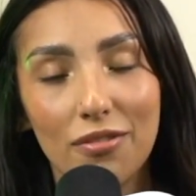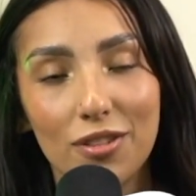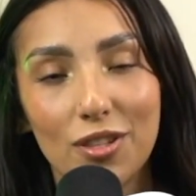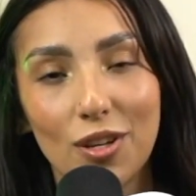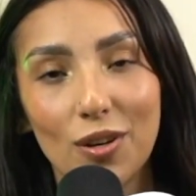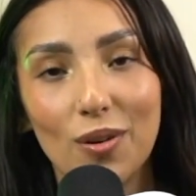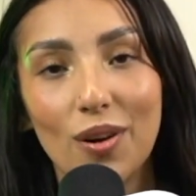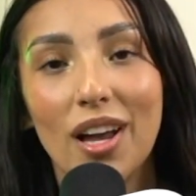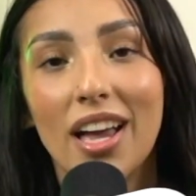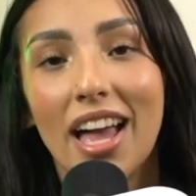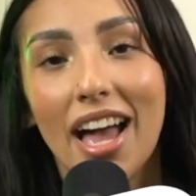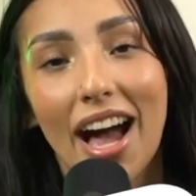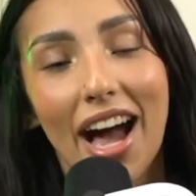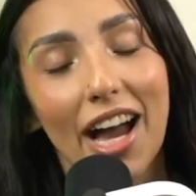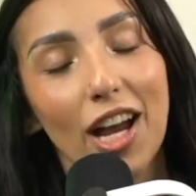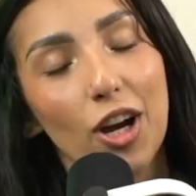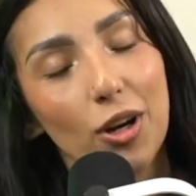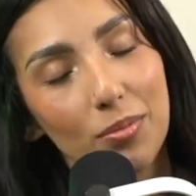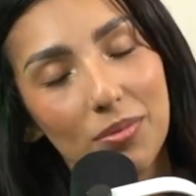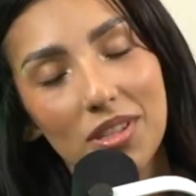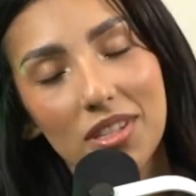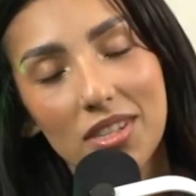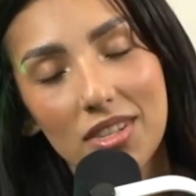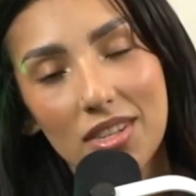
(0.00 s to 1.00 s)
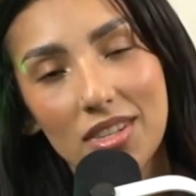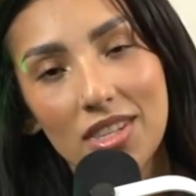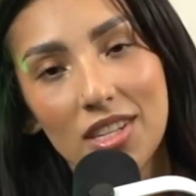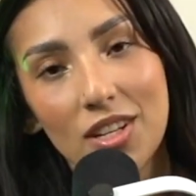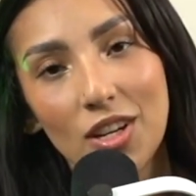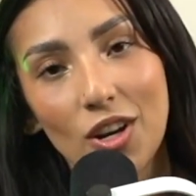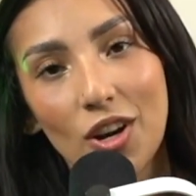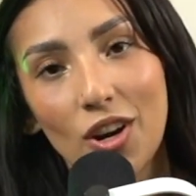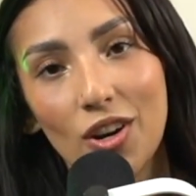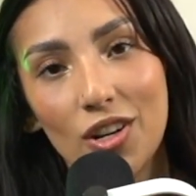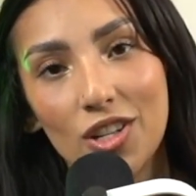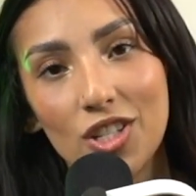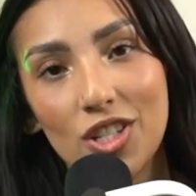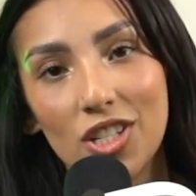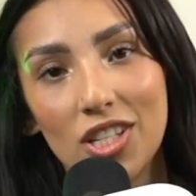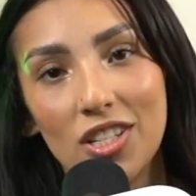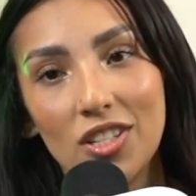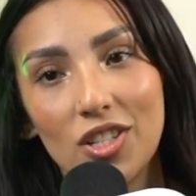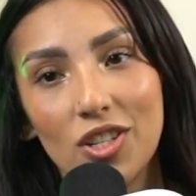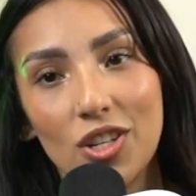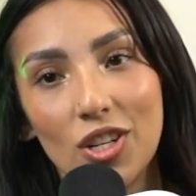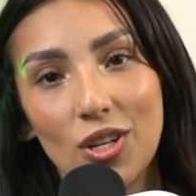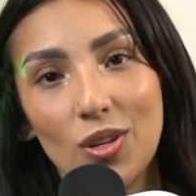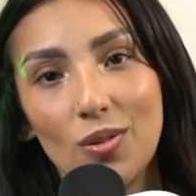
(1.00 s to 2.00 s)
So I hope this is encouraging
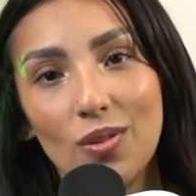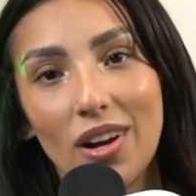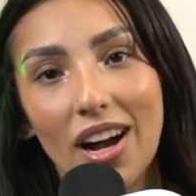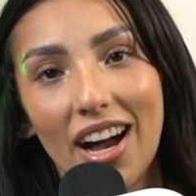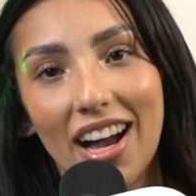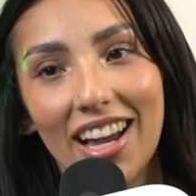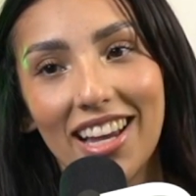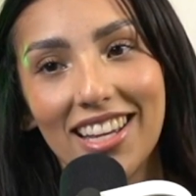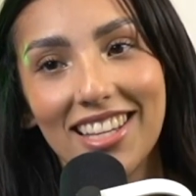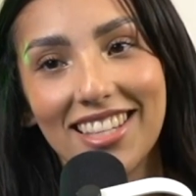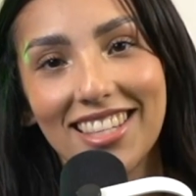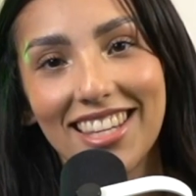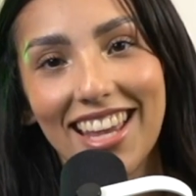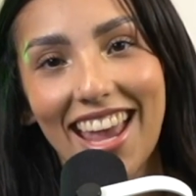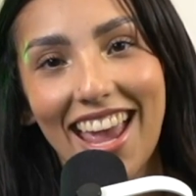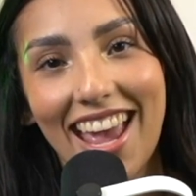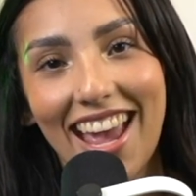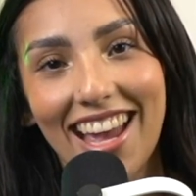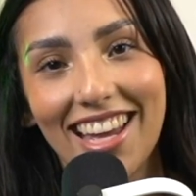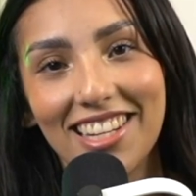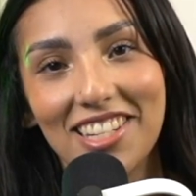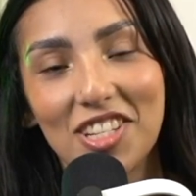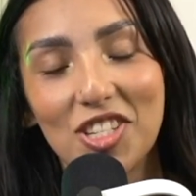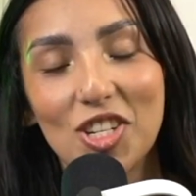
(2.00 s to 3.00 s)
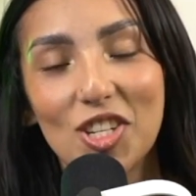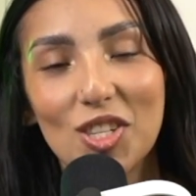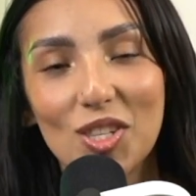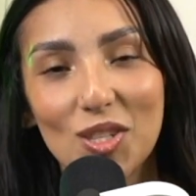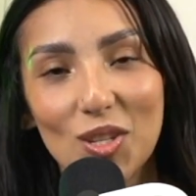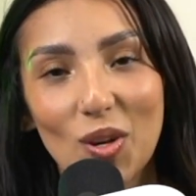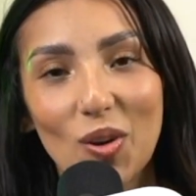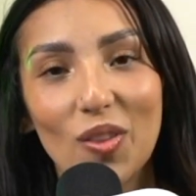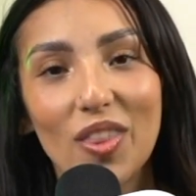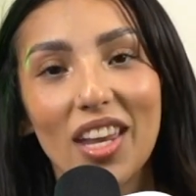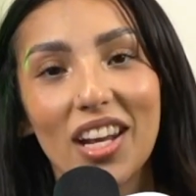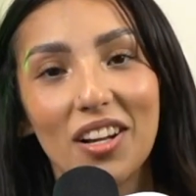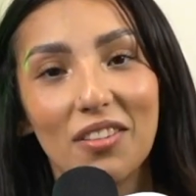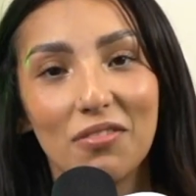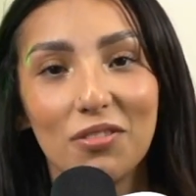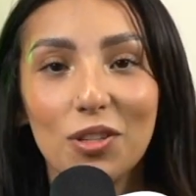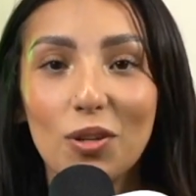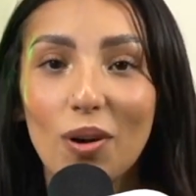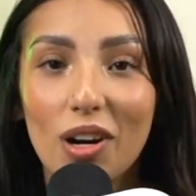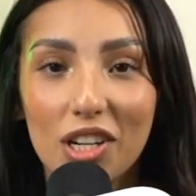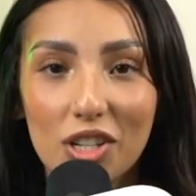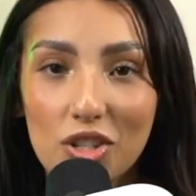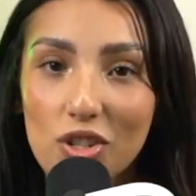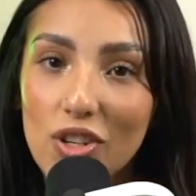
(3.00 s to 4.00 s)
to you guys, and just know that if
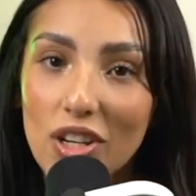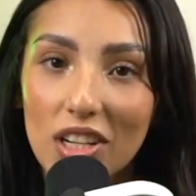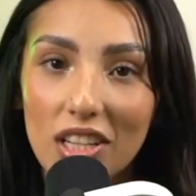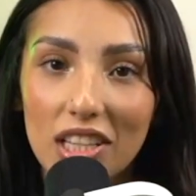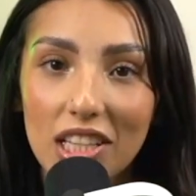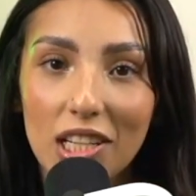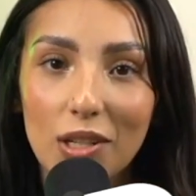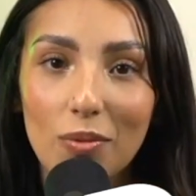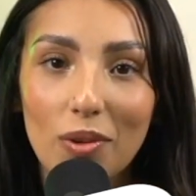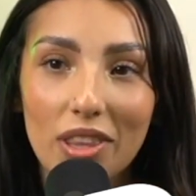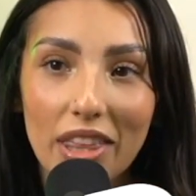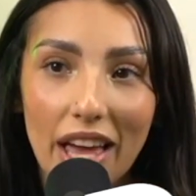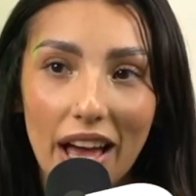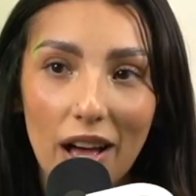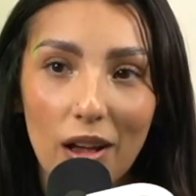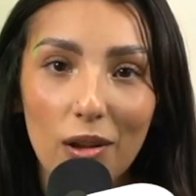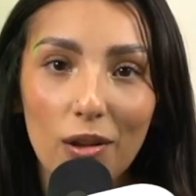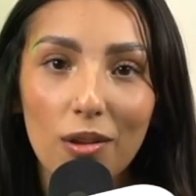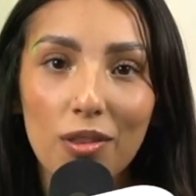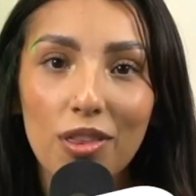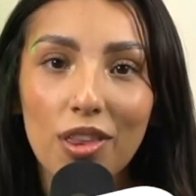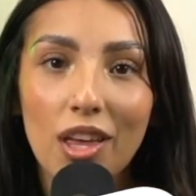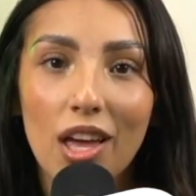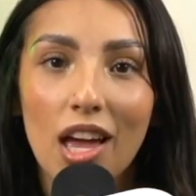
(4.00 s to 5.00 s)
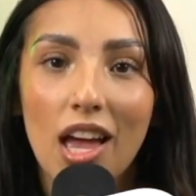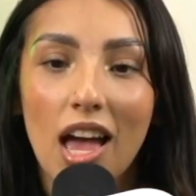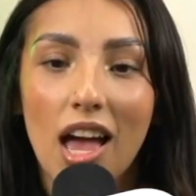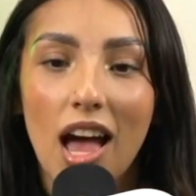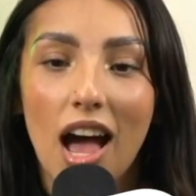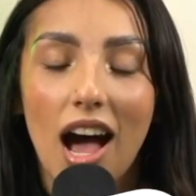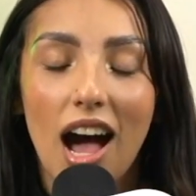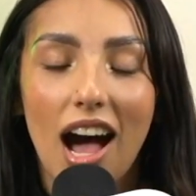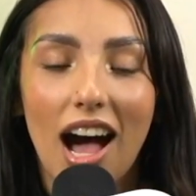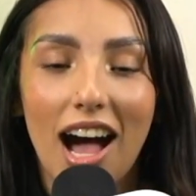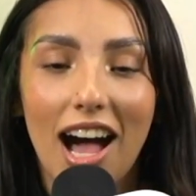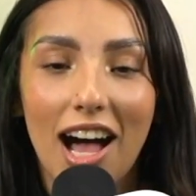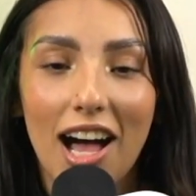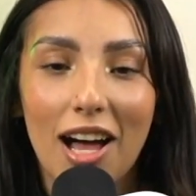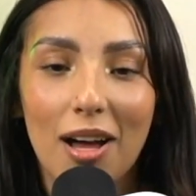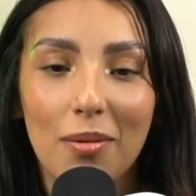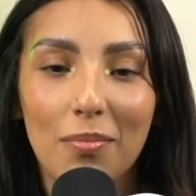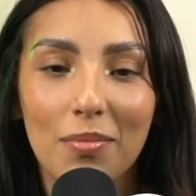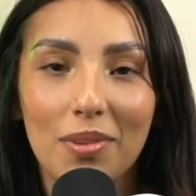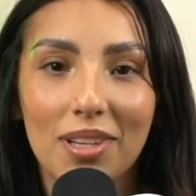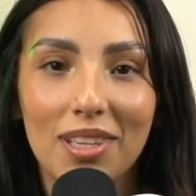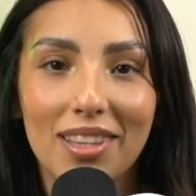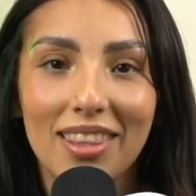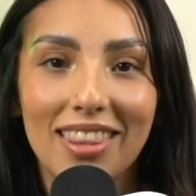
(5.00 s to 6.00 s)
you are struggling with health,
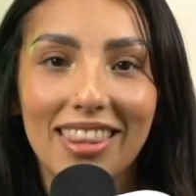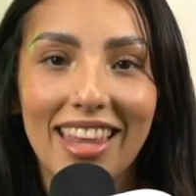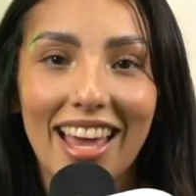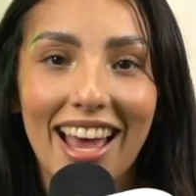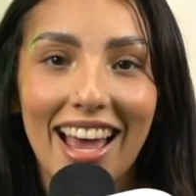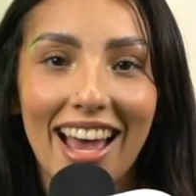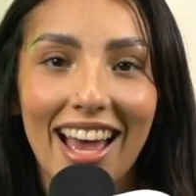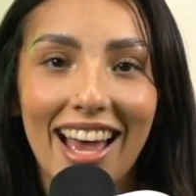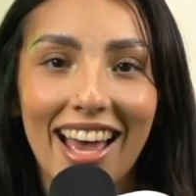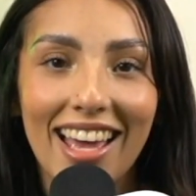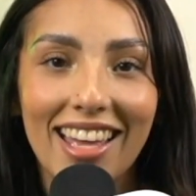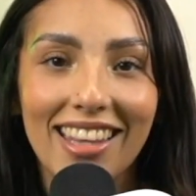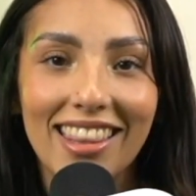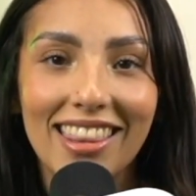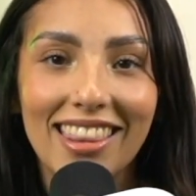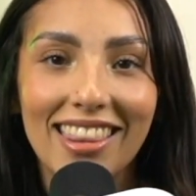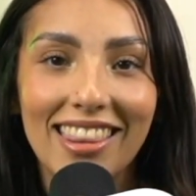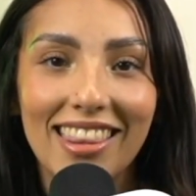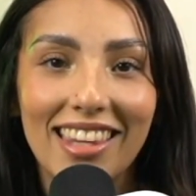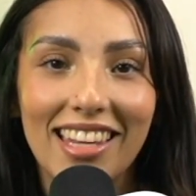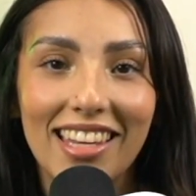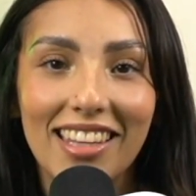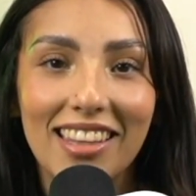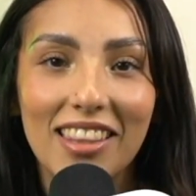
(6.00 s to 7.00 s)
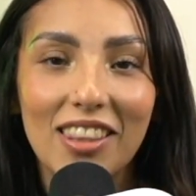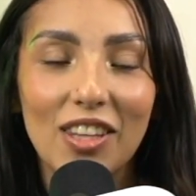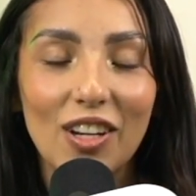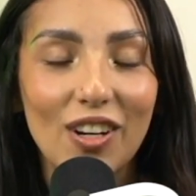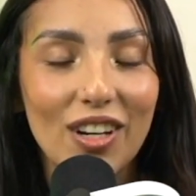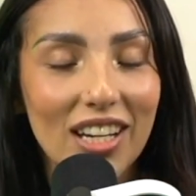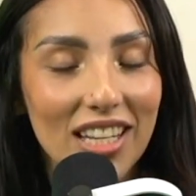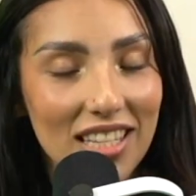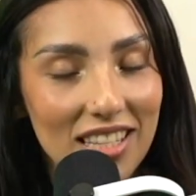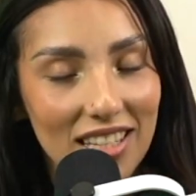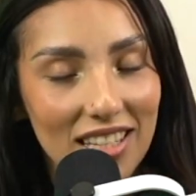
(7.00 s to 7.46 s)
that there is